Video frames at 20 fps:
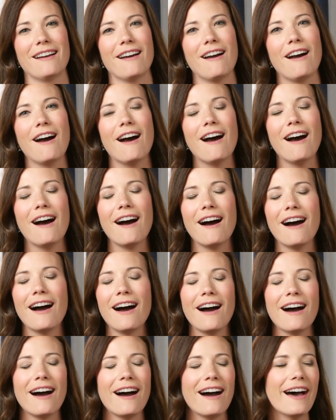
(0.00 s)

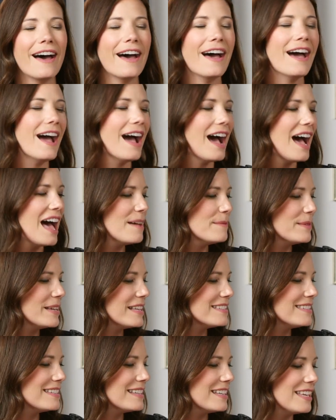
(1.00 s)
Oh, I
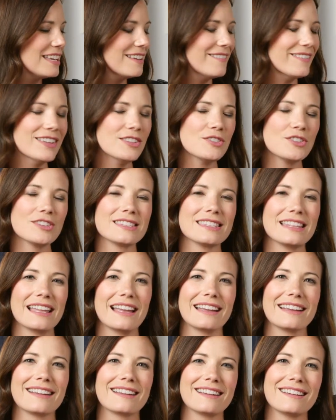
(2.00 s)
mean, to even just
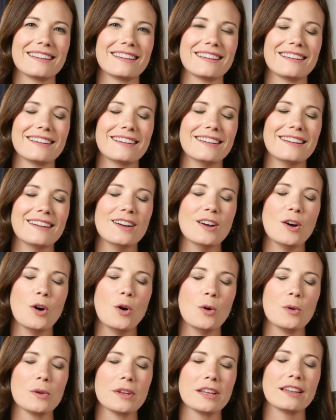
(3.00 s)
like hold it.